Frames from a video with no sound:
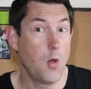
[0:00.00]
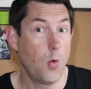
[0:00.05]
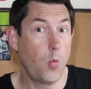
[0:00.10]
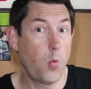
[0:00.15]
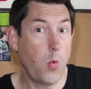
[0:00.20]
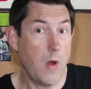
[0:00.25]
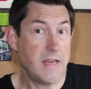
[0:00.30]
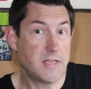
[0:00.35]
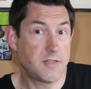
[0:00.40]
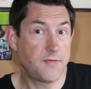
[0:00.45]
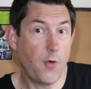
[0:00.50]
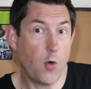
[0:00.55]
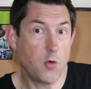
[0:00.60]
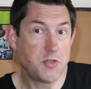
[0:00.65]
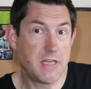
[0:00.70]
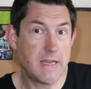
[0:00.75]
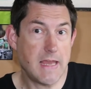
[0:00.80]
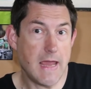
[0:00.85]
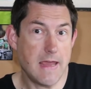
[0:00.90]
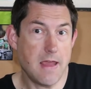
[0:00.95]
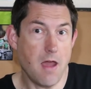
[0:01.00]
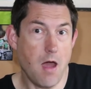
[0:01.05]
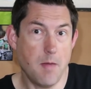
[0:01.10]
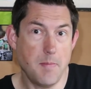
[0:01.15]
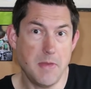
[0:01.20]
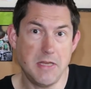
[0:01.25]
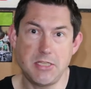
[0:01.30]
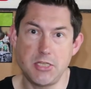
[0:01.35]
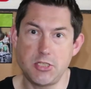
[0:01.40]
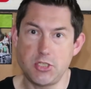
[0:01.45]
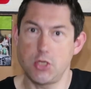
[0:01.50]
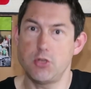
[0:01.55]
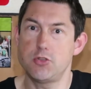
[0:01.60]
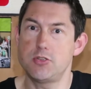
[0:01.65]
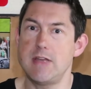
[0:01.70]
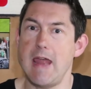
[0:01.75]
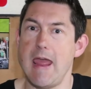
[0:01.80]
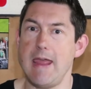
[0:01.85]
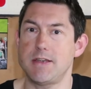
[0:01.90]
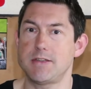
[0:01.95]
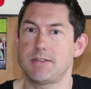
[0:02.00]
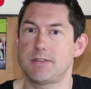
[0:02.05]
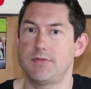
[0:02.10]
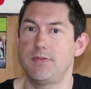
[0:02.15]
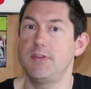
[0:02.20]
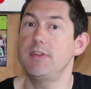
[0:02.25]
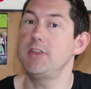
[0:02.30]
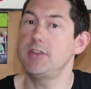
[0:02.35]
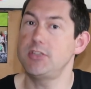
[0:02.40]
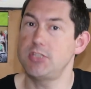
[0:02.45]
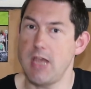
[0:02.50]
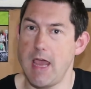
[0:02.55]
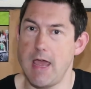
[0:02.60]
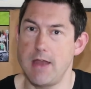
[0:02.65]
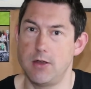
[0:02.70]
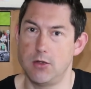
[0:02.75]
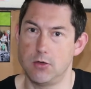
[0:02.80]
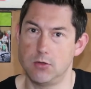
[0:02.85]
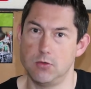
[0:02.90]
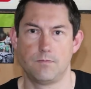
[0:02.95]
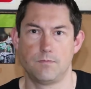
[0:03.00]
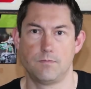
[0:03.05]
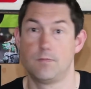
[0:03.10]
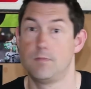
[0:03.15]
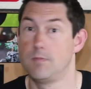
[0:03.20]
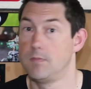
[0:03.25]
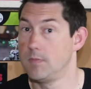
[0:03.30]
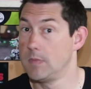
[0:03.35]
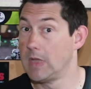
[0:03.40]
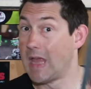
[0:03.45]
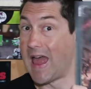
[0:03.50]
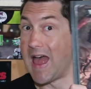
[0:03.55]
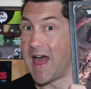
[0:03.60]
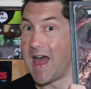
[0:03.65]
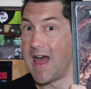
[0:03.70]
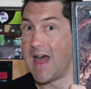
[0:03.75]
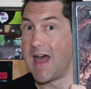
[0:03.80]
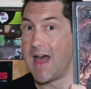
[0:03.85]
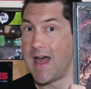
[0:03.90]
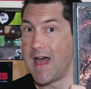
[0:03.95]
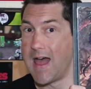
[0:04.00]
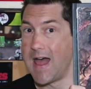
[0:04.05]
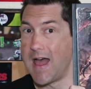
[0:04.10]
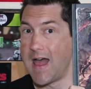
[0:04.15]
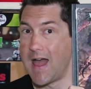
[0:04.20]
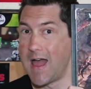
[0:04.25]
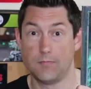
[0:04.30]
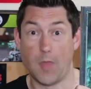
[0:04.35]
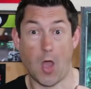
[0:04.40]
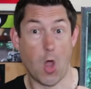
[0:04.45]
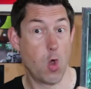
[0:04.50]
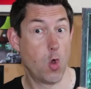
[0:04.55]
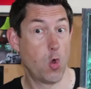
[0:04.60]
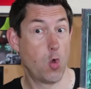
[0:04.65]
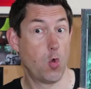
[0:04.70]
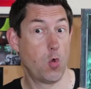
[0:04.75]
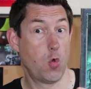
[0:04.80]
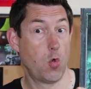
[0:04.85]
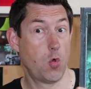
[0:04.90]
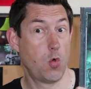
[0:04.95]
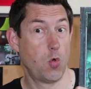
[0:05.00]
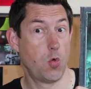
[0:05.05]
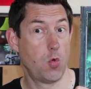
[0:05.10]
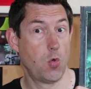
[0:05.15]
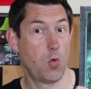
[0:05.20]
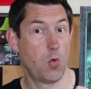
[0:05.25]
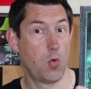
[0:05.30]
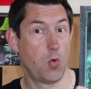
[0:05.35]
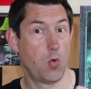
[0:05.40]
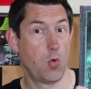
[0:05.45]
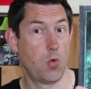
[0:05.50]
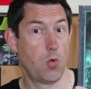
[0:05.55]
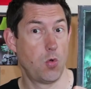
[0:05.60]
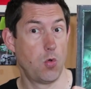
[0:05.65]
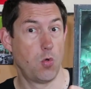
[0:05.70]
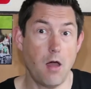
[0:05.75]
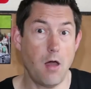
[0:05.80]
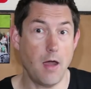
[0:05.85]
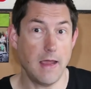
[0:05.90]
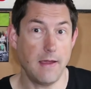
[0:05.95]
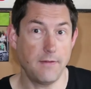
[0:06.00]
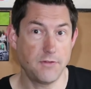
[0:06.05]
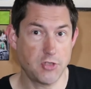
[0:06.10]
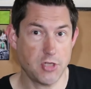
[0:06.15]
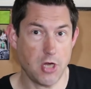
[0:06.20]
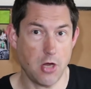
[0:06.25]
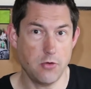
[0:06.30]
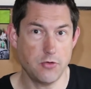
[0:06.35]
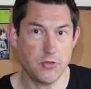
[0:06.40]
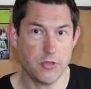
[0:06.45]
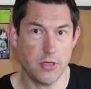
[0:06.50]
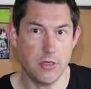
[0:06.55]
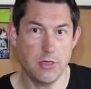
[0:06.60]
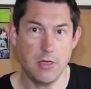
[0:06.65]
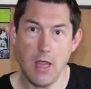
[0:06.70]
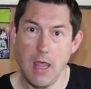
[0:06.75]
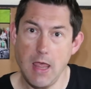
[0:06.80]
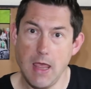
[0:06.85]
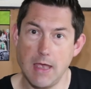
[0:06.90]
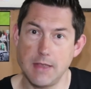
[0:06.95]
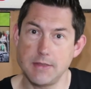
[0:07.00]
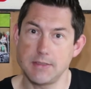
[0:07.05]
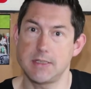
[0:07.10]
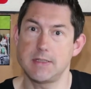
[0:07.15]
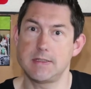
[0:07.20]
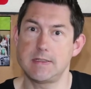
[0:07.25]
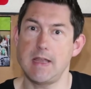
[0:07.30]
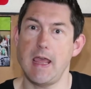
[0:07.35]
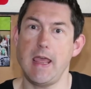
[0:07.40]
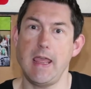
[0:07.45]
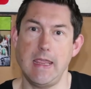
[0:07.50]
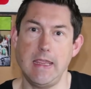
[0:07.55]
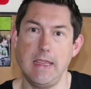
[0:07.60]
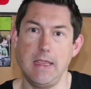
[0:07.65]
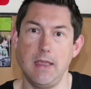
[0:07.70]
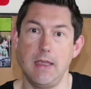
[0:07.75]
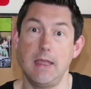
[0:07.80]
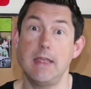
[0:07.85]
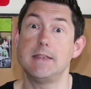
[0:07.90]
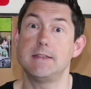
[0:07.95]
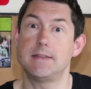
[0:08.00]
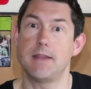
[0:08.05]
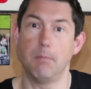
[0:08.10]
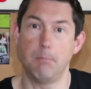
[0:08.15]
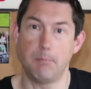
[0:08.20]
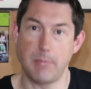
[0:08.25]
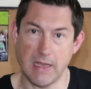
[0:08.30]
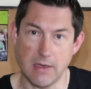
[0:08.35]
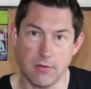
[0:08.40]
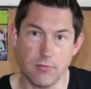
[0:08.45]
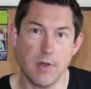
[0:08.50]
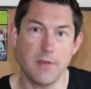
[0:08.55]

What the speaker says: Which 40k army to choose next for the channel? Tyranids or Eldar? I have chosen, and today is the big